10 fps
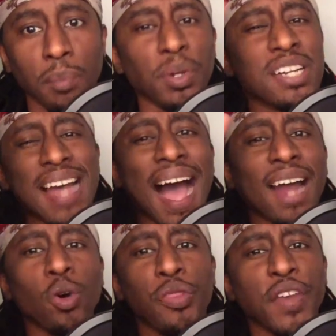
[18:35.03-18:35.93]
because I
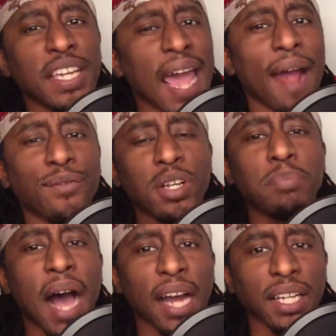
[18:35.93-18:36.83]
don't think
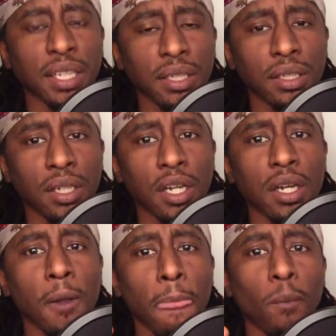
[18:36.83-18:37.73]
everybody
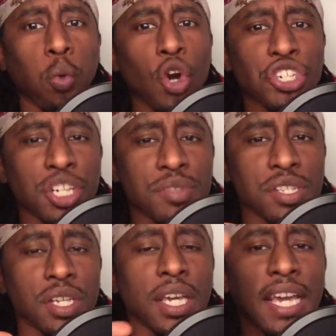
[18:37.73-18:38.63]
worships
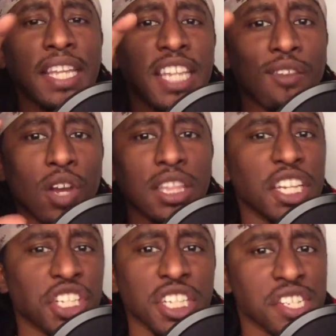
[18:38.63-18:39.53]
in their
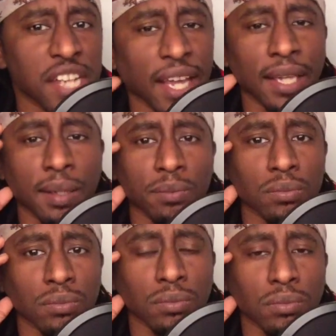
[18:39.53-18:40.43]
religion the same.
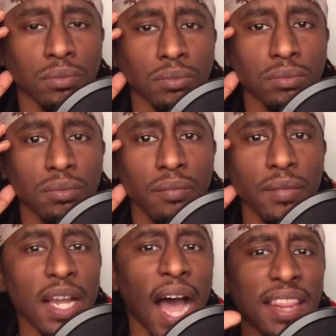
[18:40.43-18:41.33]

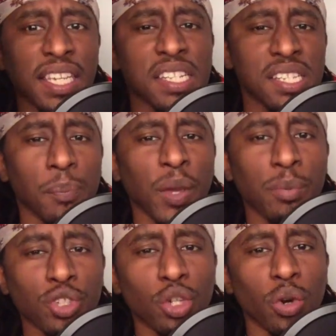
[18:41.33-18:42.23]
I think some
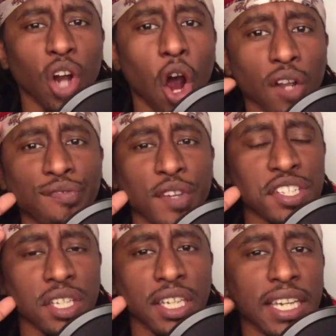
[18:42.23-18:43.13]
people do it
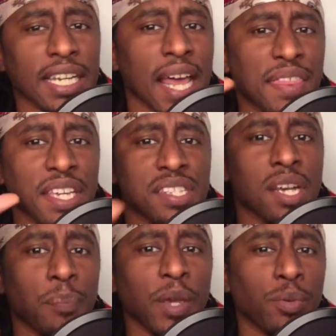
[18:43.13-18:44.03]
artificially and I think
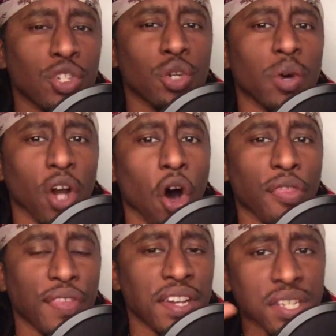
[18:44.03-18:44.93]
some people do it
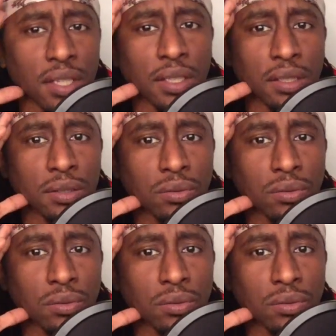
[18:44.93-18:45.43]
authentically.